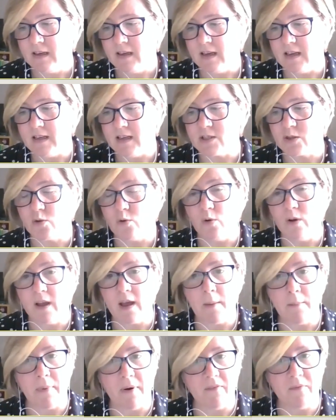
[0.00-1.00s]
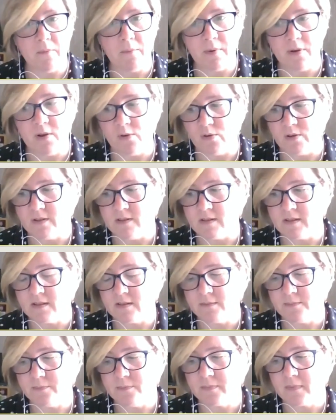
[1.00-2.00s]
It's going above and
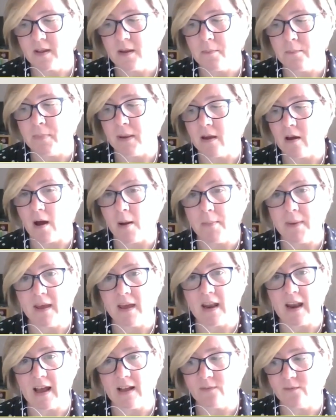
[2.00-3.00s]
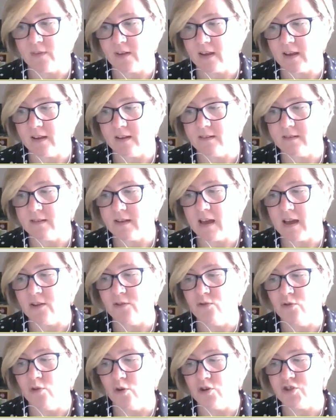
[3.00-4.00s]
beyond, becoming an advocate
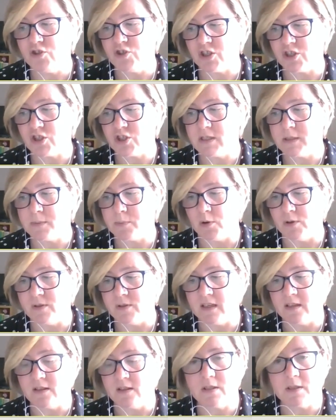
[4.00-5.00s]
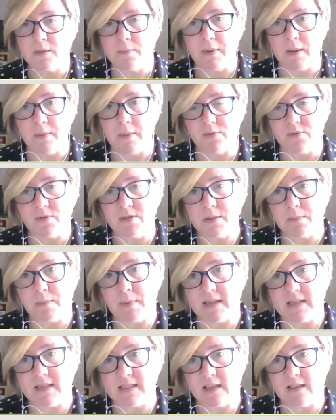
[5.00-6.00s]
and not just responding to people's
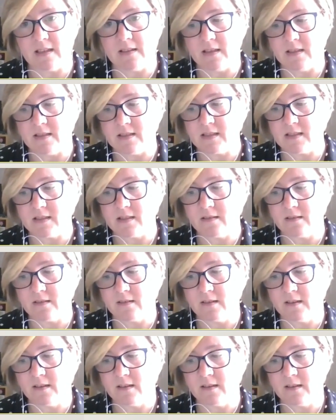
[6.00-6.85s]
basic needs.